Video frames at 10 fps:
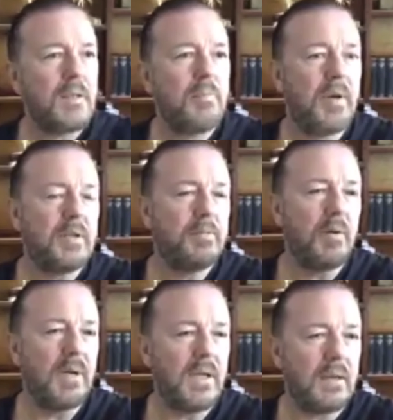And
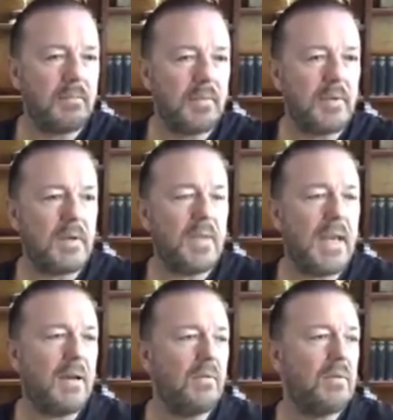then the
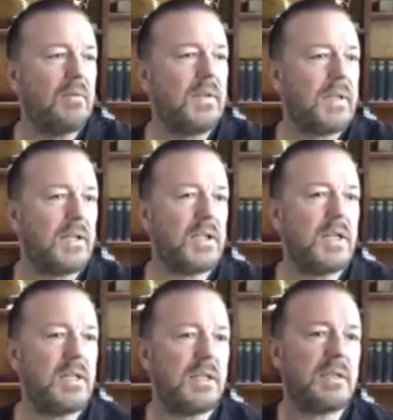busboy
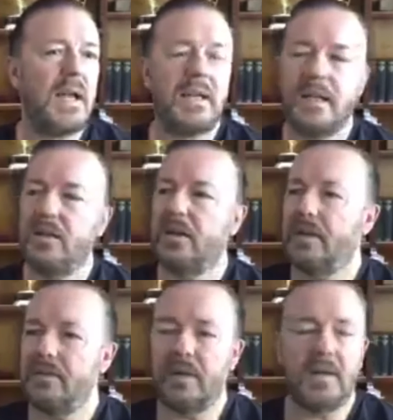kept coming out of
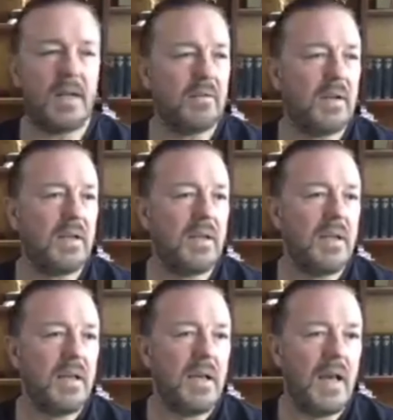the kitchen,
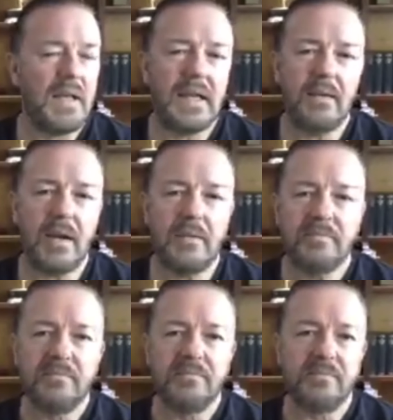standing, looking,
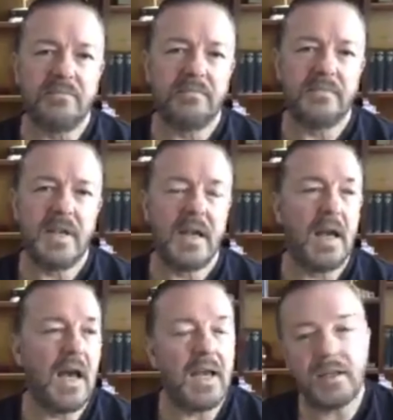and, and he
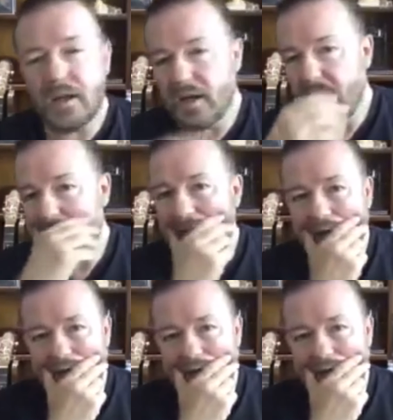kept going,